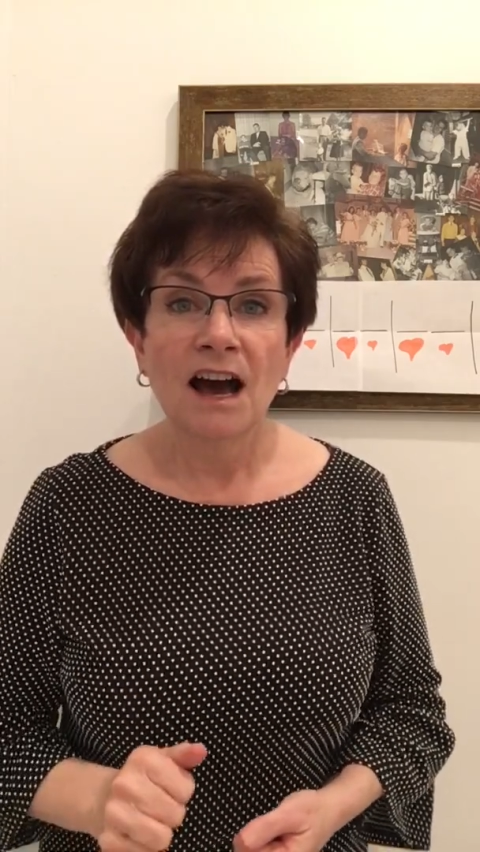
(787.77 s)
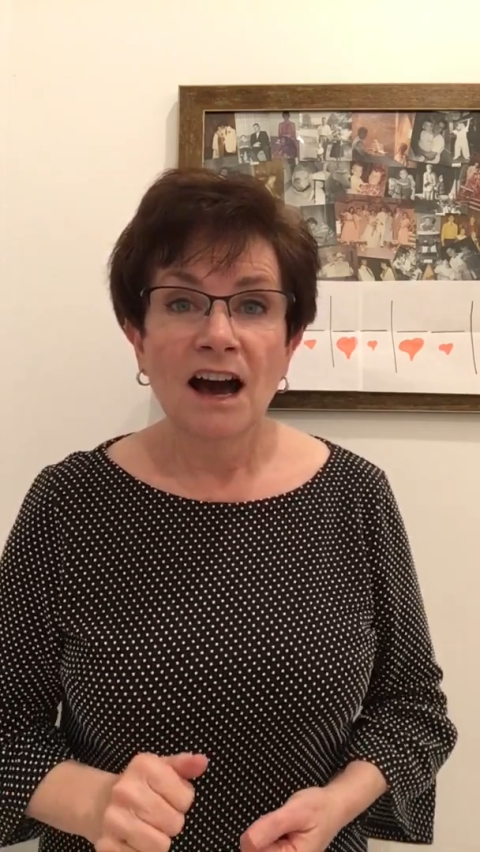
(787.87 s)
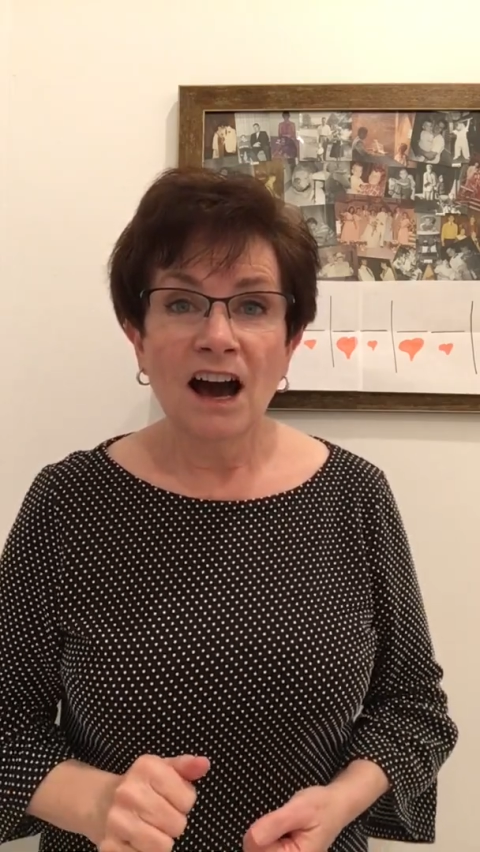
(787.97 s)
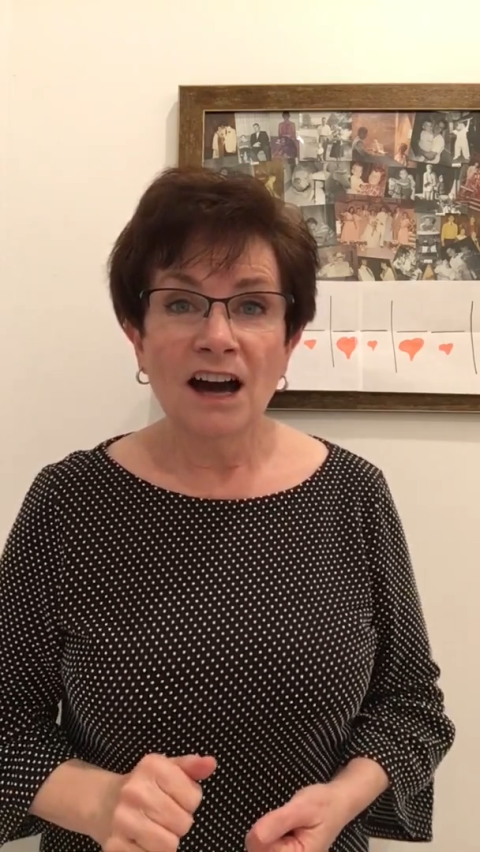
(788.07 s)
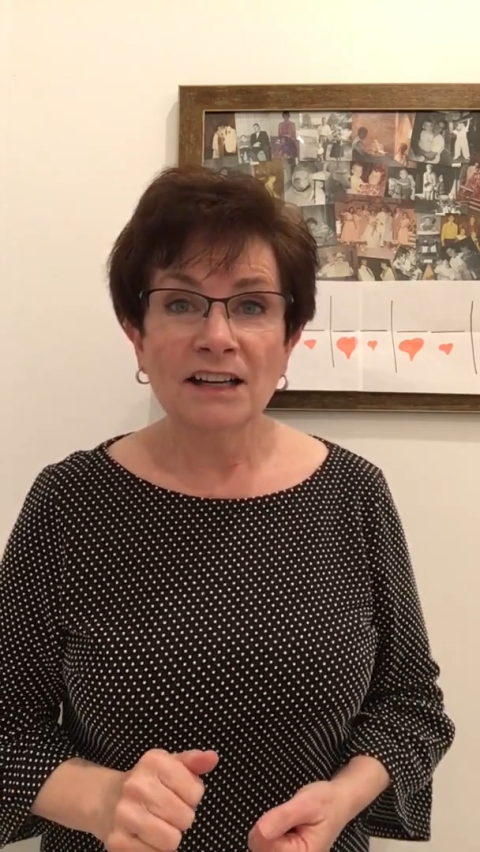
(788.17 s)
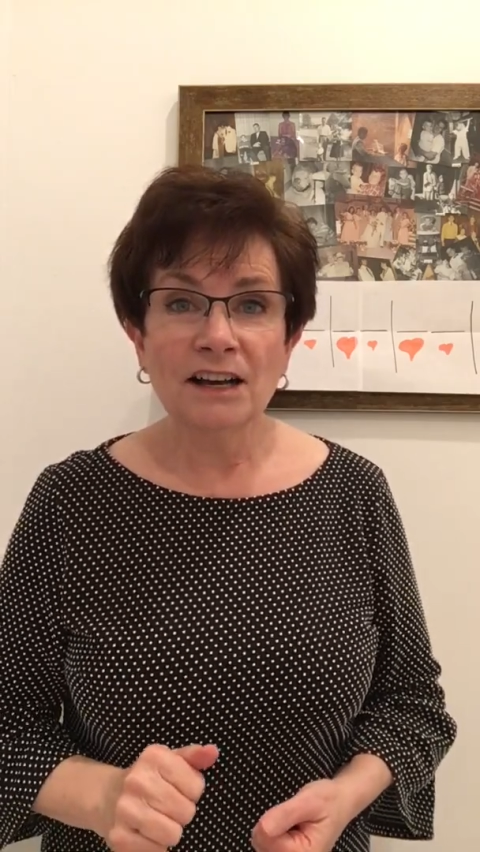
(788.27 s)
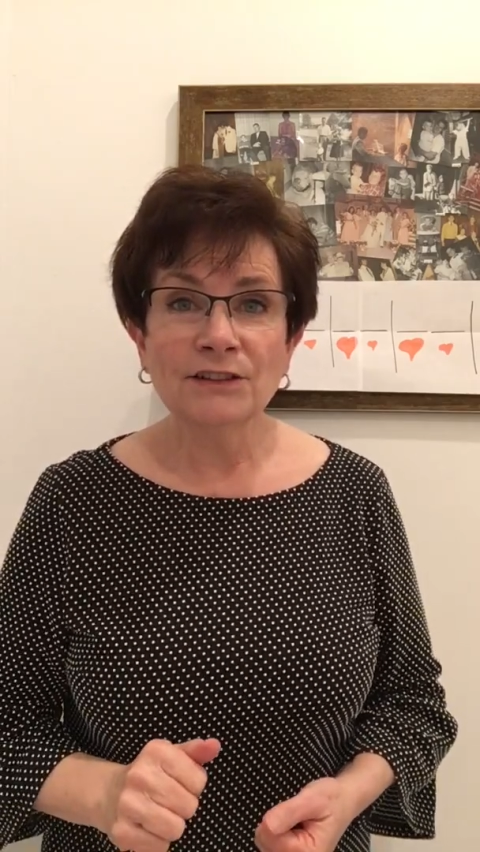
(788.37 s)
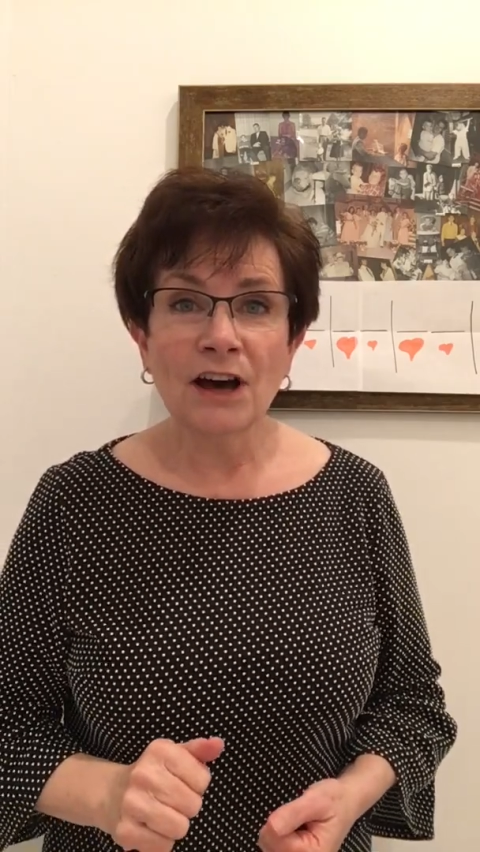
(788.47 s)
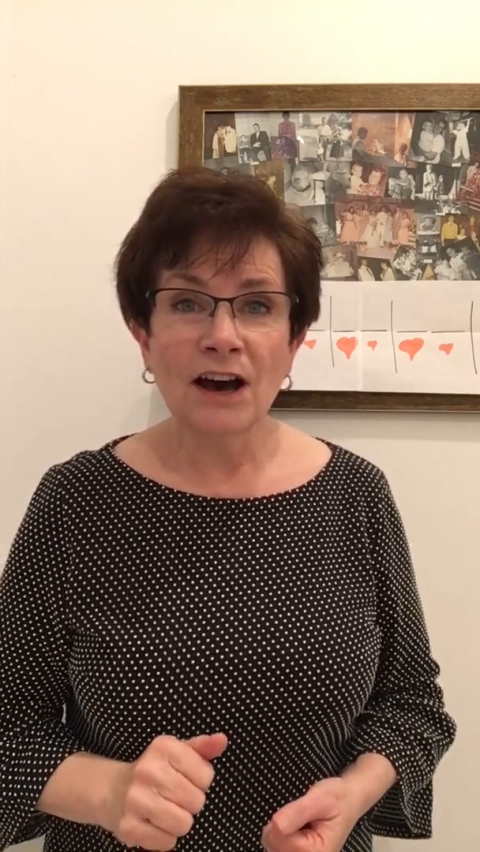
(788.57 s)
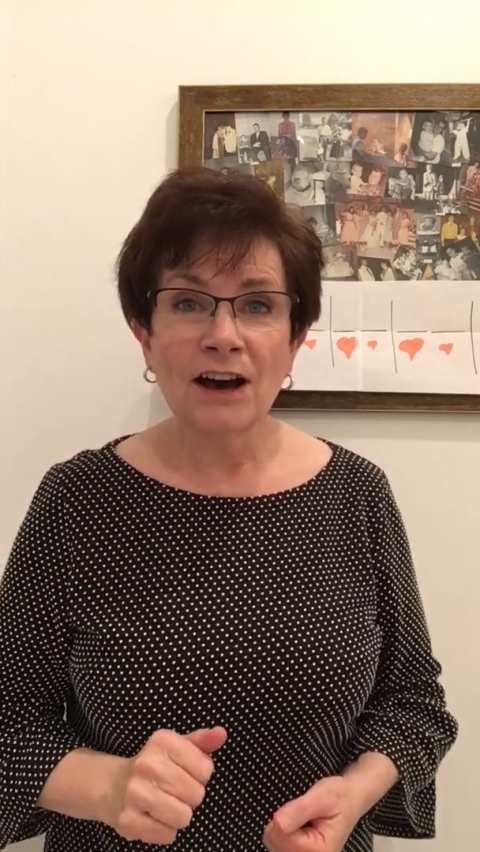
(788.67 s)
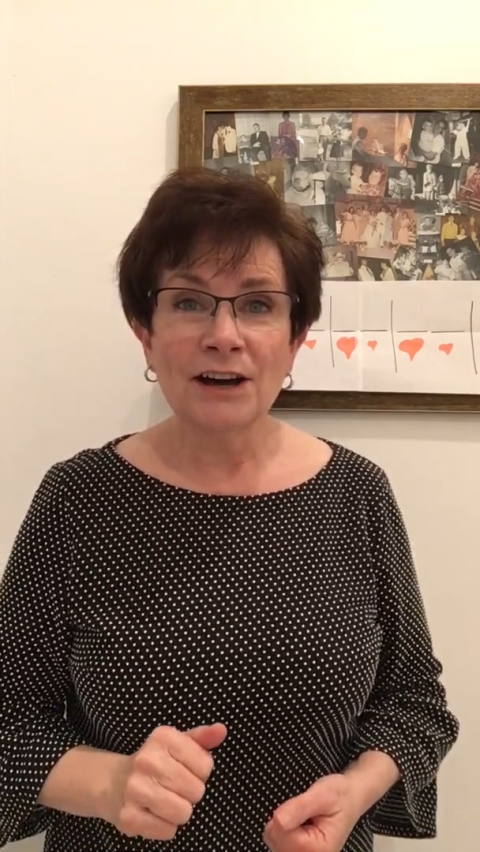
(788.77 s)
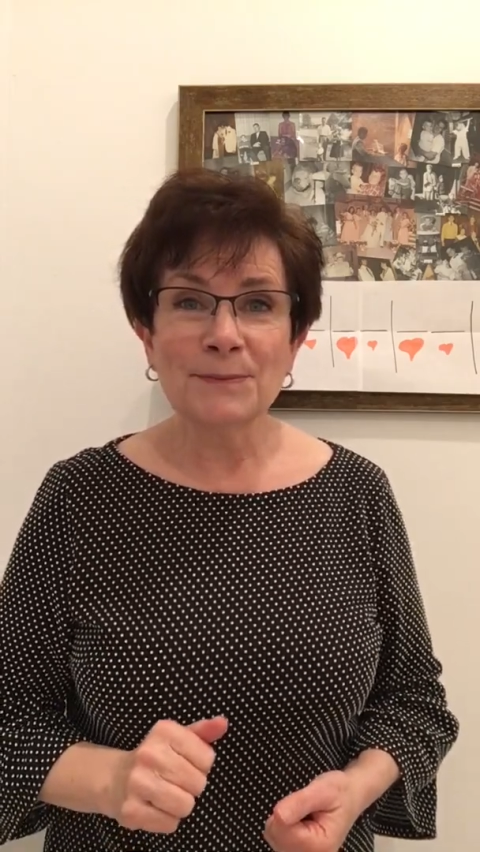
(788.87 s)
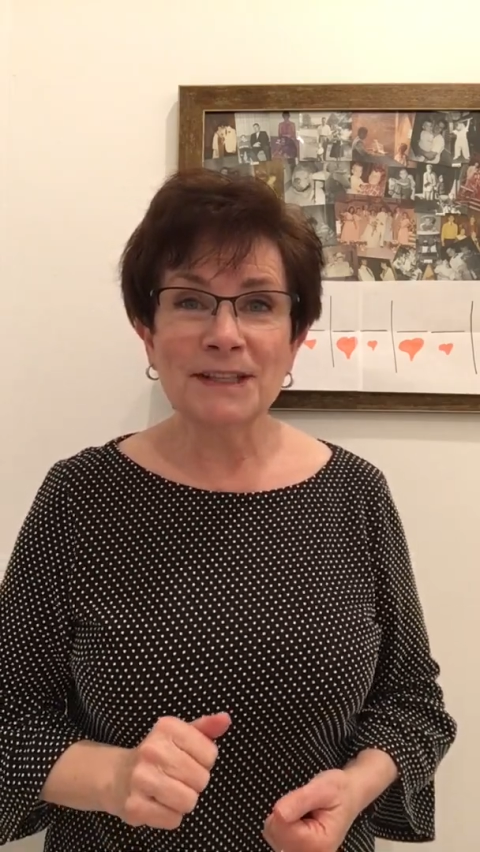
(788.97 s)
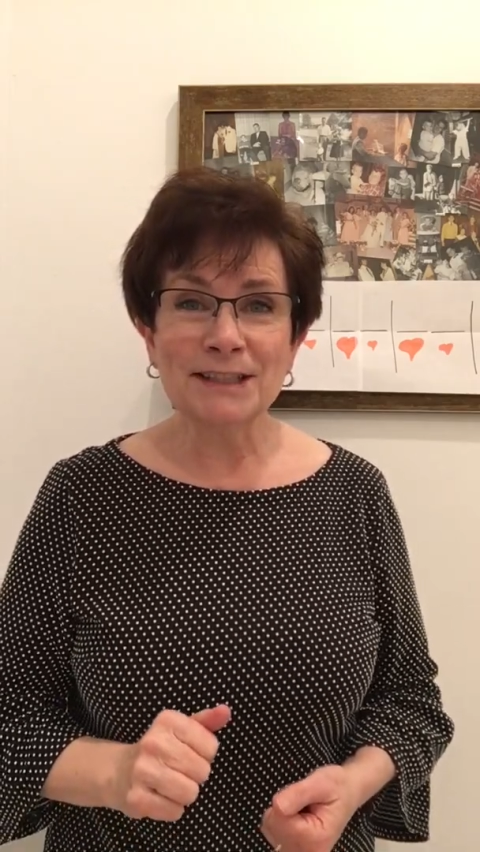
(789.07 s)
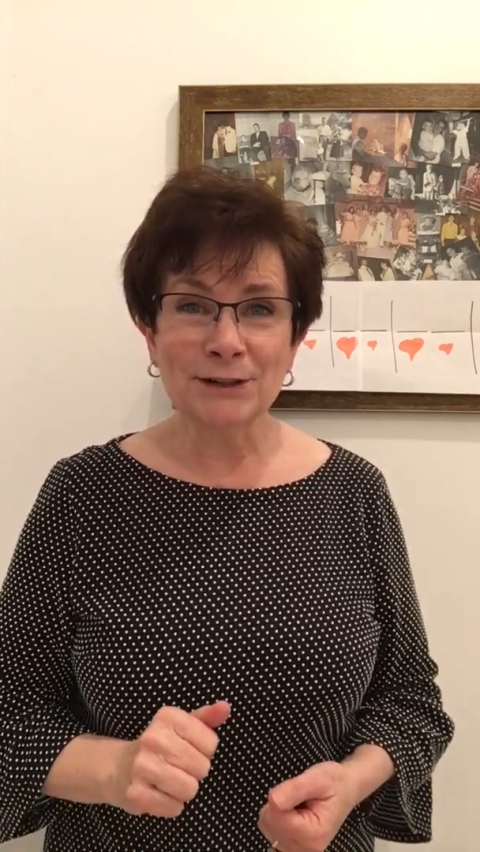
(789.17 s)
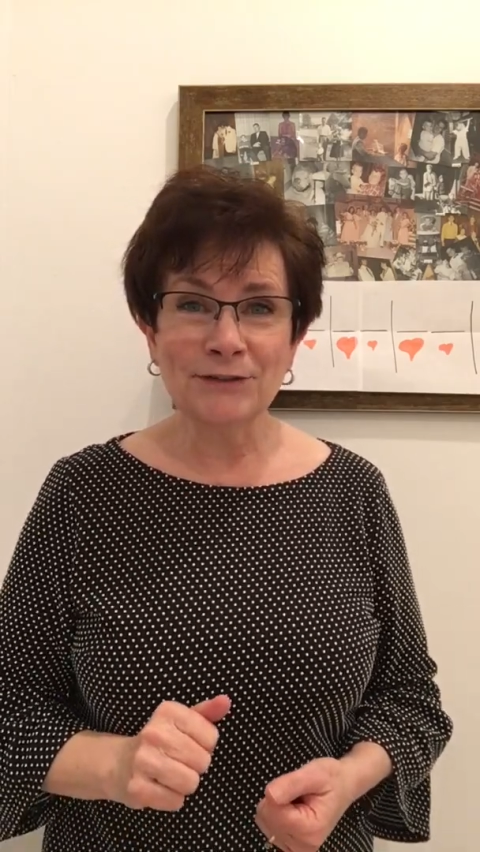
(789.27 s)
On a log, Mr.